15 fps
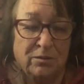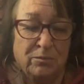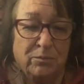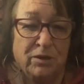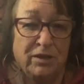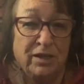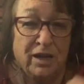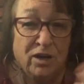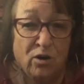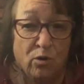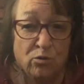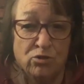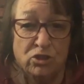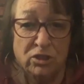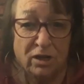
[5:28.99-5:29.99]
but yet
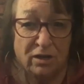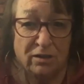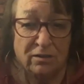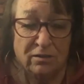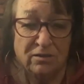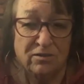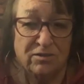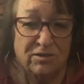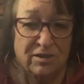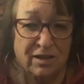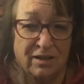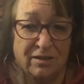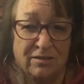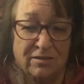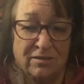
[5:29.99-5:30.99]
OSHA
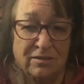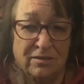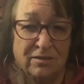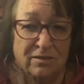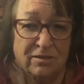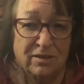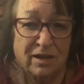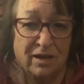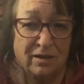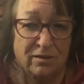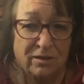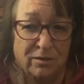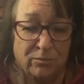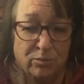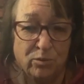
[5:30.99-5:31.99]
says that
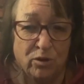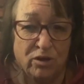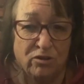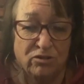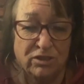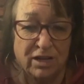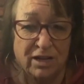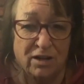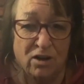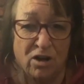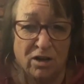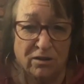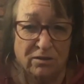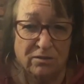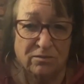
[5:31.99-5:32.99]
employers
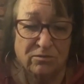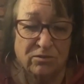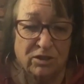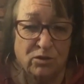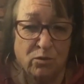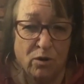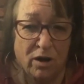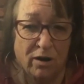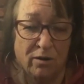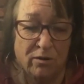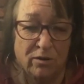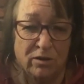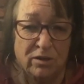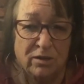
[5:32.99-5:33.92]
cannot require